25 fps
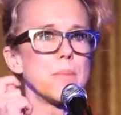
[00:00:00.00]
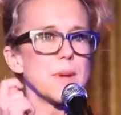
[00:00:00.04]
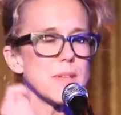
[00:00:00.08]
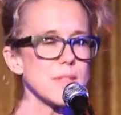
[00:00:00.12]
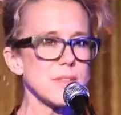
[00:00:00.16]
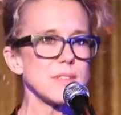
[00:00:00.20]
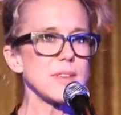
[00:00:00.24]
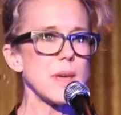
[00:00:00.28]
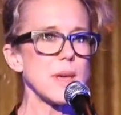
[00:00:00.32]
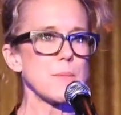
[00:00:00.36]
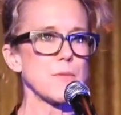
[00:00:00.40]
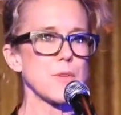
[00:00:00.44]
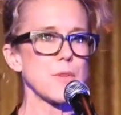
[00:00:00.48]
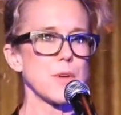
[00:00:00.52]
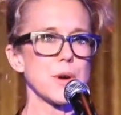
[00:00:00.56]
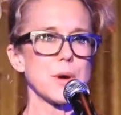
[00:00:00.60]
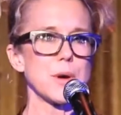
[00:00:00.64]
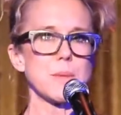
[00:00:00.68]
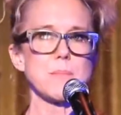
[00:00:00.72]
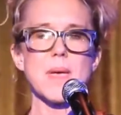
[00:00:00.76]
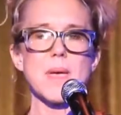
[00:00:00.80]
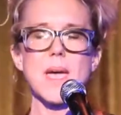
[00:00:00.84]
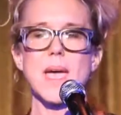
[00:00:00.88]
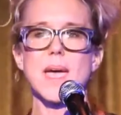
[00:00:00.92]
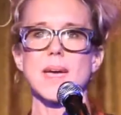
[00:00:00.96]
bring the tape for
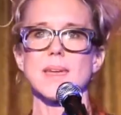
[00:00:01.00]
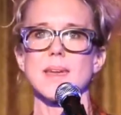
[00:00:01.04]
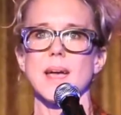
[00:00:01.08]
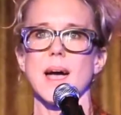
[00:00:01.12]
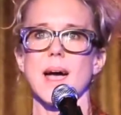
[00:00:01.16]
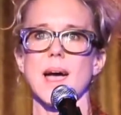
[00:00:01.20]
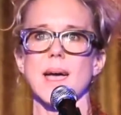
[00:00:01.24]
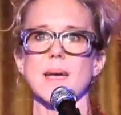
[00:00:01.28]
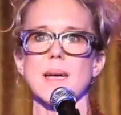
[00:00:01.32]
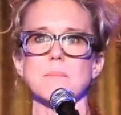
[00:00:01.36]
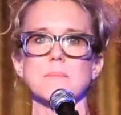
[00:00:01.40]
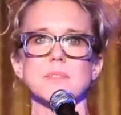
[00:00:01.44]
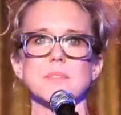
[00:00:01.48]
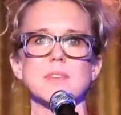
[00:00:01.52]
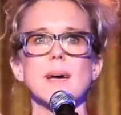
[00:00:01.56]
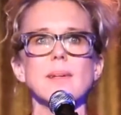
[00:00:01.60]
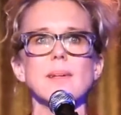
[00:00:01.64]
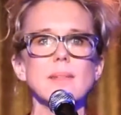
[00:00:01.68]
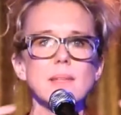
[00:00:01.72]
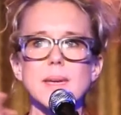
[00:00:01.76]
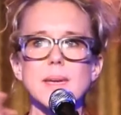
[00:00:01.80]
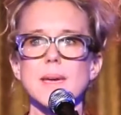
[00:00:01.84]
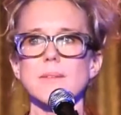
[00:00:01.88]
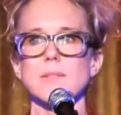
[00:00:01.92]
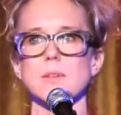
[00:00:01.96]
her, and I'm
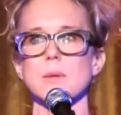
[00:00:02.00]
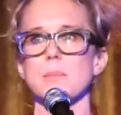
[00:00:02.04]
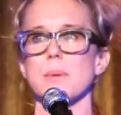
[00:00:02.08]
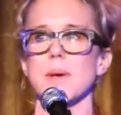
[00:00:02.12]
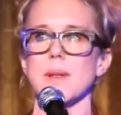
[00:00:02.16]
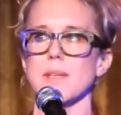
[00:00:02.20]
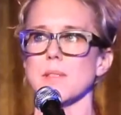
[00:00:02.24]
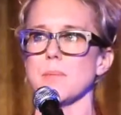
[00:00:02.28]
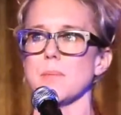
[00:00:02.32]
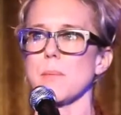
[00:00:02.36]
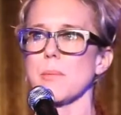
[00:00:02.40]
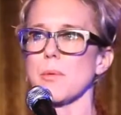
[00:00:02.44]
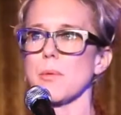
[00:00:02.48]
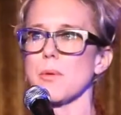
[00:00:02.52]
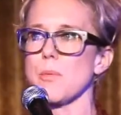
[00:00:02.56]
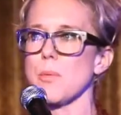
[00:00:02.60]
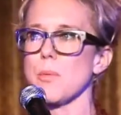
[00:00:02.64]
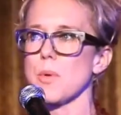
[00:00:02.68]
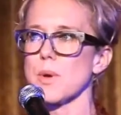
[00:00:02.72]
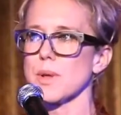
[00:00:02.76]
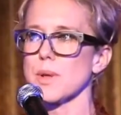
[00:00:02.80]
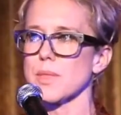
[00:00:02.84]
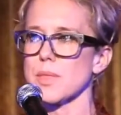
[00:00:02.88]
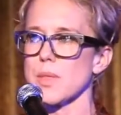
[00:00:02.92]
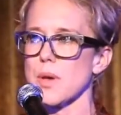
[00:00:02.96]
telling everybody, the people who
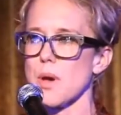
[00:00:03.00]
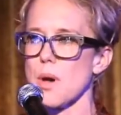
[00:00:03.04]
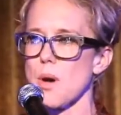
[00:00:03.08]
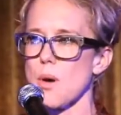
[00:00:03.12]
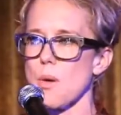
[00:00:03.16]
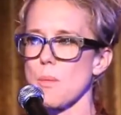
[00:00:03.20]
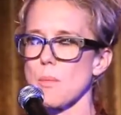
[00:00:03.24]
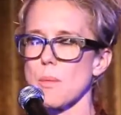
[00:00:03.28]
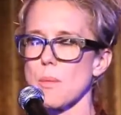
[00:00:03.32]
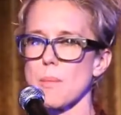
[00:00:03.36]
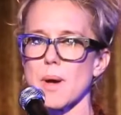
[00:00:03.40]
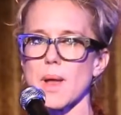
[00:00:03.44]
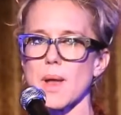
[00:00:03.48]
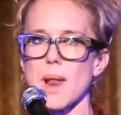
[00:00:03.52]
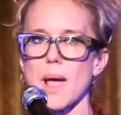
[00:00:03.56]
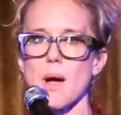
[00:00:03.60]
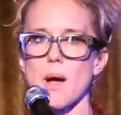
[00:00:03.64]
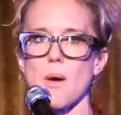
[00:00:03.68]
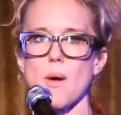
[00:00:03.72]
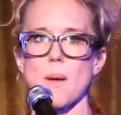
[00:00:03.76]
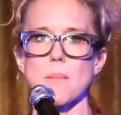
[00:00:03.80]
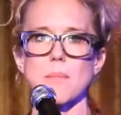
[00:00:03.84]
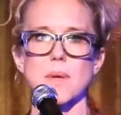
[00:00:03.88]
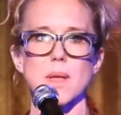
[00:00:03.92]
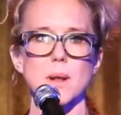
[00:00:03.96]
work at the home, about
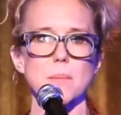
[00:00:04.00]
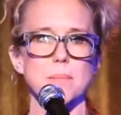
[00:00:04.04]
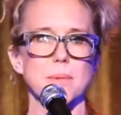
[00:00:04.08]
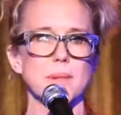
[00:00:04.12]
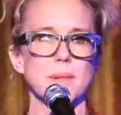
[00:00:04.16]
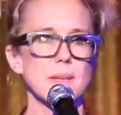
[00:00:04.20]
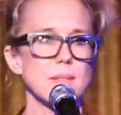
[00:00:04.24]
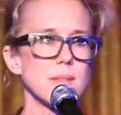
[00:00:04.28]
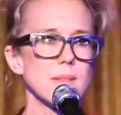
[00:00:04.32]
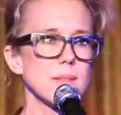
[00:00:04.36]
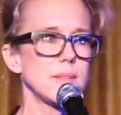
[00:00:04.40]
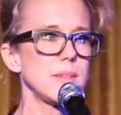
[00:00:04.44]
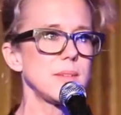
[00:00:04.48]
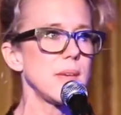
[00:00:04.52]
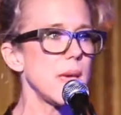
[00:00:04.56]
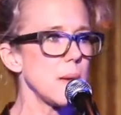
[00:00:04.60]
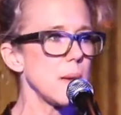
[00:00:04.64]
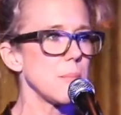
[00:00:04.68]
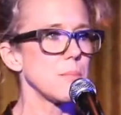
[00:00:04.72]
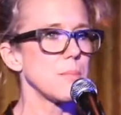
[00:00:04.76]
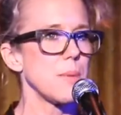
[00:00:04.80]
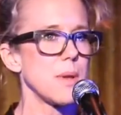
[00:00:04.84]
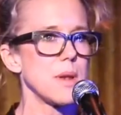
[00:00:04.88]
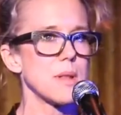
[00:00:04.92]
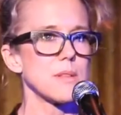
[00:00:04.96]
how I'm going to play this
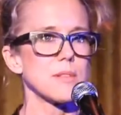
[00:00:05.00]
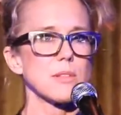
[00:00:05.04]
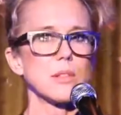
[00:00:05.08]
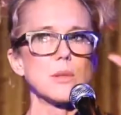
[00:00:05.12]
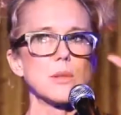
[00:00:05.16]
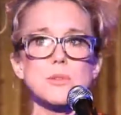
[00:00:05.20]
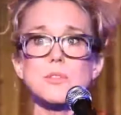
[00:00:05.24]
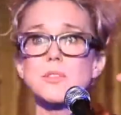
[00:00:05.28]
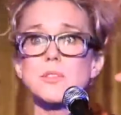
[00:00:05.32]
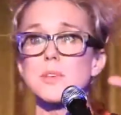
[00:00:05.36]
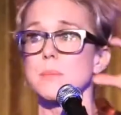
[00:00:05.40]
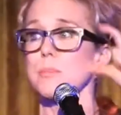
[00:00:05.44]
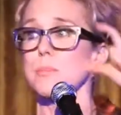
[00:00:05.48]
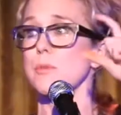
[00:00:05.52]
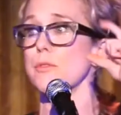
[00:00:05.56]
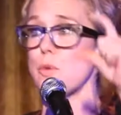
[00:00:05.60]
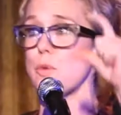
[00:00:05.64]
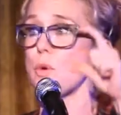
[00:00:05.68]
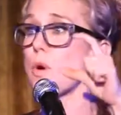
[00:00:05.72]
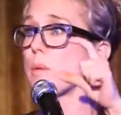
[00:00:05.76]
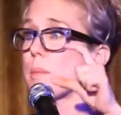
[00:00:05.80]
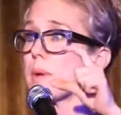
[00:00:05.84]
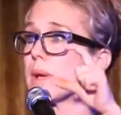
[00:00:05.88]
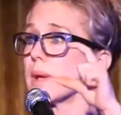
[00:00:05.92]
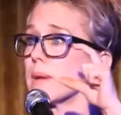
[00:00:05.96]
tape, and it's Lucy
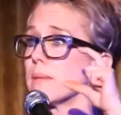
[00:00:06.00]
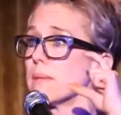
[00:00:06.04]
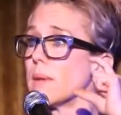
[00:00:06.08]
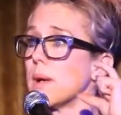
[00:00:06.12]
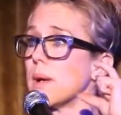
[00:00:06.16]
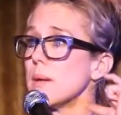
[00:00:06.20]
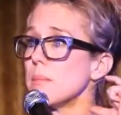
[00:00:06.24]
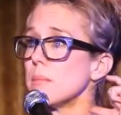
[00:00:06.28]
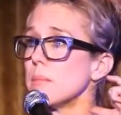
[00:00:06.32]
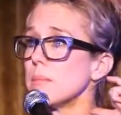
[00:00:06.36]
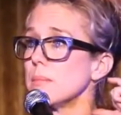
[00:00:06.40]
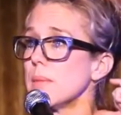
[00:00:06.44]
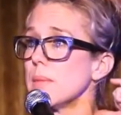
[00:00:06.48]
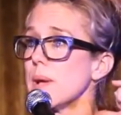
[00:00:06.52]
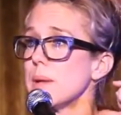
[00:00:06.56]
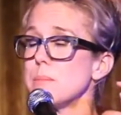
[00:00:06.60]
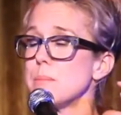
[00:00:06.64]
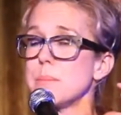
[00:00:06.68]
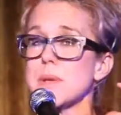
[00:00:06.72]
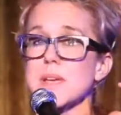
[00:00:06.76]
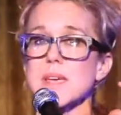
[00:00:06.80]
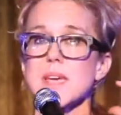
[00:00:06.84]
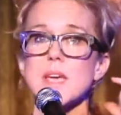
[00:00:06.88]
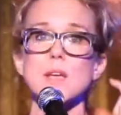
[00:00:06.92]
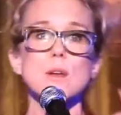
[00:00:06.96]
performing
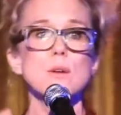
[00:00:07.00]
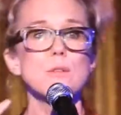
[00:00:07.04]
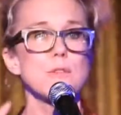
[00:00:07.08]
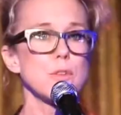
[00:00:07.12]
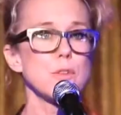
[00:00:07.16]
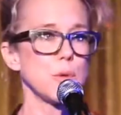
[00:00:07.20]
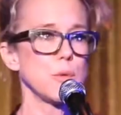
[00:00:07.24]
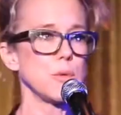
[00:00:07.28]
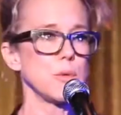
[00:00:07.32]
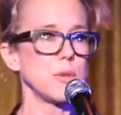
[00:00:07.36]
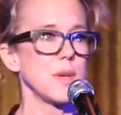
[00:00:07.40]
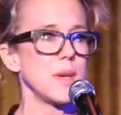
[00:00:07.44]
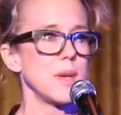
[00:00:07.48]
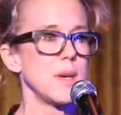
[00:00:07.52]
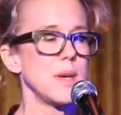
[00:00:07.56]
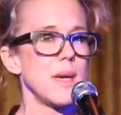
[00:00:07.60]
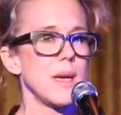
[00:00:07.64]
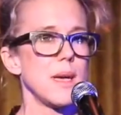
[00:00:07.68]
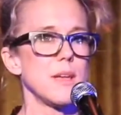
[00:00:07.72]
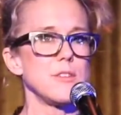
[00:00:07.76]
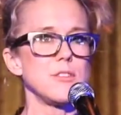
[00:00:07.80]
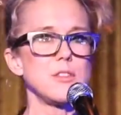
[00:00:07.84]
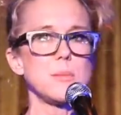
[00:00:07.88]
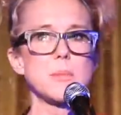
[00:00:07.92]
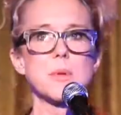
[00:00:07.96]
and being interviewed,
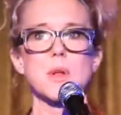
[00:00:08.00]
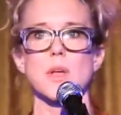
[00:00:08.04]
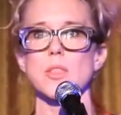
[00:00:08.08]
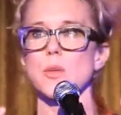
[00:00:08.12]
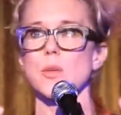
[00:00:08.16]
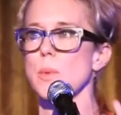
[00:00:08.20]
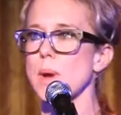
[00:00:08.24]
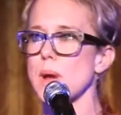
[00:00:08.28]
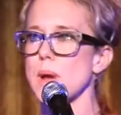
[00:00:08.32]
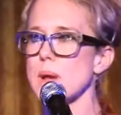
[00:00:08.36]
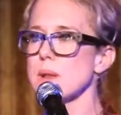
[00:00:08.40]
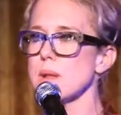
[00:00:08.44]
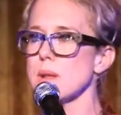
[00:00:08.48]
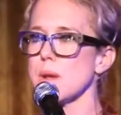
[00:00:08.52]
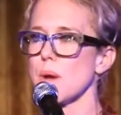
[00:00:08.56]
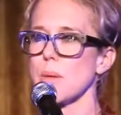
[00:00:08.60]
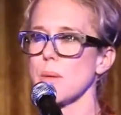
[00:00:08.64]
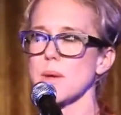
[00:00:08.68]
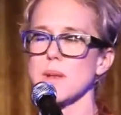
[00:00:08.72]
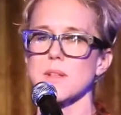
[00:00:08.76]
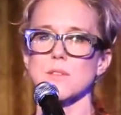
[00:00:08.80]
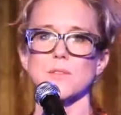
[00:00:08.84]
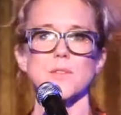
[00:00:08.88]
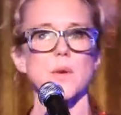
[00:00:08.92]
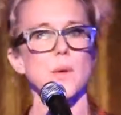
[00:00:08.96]
and she'd been on the
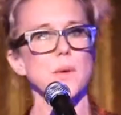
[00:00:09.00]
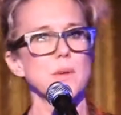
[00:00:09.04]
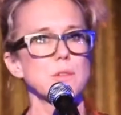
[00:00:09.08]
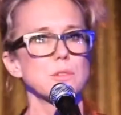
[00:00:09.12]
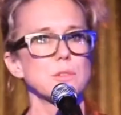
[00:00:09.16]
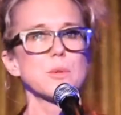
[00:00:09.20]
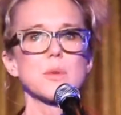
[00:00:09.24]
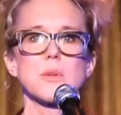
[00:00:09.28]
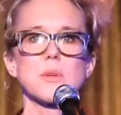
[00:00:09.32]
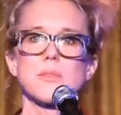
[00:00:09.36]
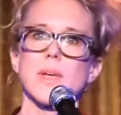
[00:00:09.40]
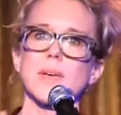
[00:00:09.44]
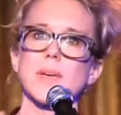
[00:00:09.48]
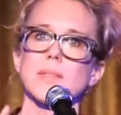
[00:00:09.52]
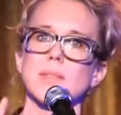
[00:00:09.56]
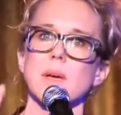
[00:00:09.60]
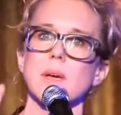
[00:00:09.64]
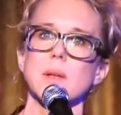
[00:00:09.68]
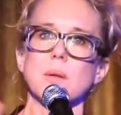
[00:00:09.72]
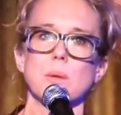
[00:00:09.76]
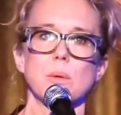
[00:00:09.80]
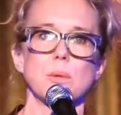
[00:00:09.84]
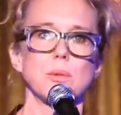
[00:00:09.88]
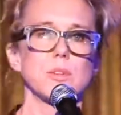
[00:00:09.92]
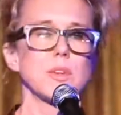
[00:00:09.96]
radio, and it's very sort of like
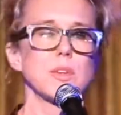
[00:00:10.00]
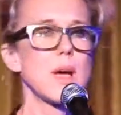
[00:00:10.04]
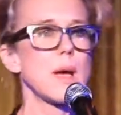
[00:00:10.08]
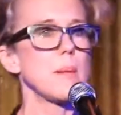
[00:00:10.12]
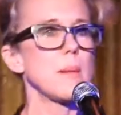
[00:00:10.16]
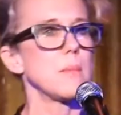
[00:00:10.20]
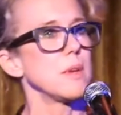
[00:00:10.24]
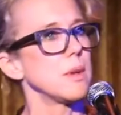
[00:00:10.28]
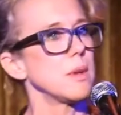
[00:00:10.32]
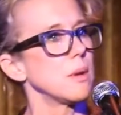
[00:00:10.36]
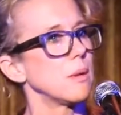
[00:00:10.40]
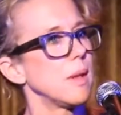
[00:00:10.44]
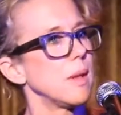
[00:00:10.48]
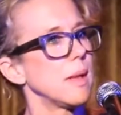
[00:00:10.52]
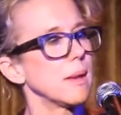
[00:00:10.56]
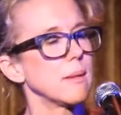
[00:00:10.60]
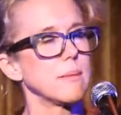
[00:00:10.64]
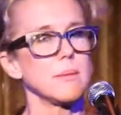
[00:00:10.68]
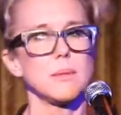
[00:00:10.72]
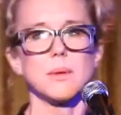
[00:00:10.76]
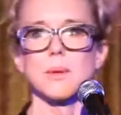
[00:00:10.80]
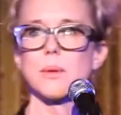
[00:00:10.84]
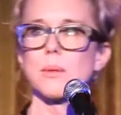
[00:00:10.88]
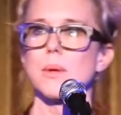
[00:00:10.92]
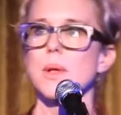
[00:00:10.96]
that old time,
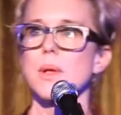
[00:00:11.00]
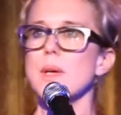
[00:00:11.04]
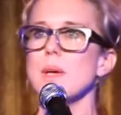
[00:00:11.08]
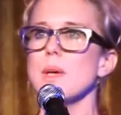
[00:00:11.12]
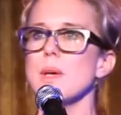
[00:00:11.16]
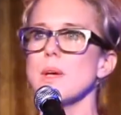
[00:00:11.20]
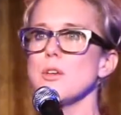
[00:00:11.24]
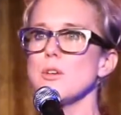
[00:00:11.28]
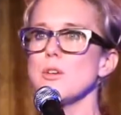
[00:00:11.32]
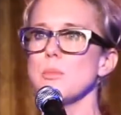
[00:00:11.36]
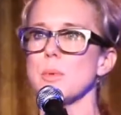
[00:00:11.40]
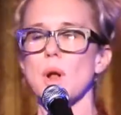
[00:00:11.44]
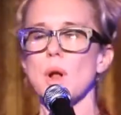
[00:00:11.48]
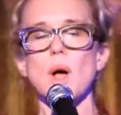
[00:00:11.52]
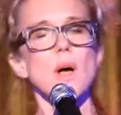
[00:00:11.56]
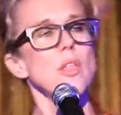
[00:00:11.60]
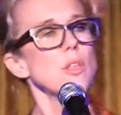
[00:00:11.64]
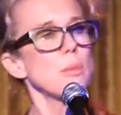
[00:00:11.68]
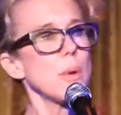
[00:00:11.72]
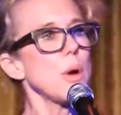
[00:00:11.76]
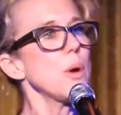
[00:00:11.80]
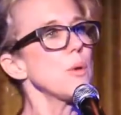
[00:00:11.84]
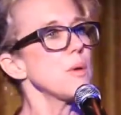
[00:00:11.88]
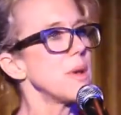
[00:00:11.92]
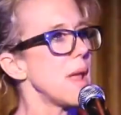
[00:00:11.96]
you've been on
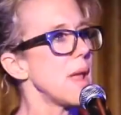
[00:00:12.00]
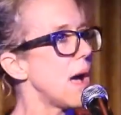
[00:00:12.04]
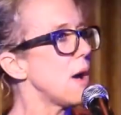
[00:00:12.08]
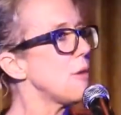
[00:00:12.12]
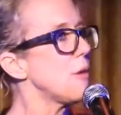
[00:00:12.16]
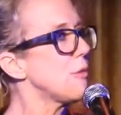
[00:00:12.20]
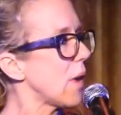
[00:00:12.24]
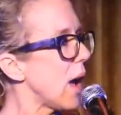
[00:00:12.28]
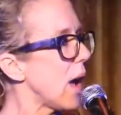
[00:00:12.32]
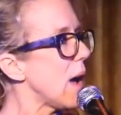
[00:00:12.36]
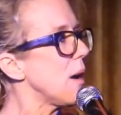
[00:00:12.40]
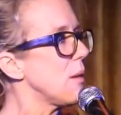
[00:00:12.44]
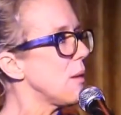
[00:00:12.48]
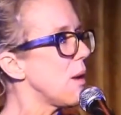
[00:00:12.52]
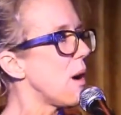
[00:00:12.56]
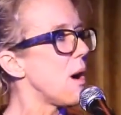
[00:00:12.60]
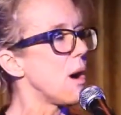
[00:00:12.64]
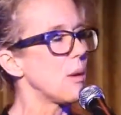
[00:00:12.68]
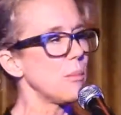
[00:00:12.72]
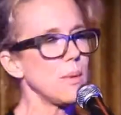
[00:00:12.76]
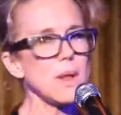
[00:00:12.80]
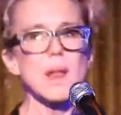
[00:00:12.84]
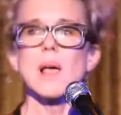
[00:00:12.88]
the road now for how long?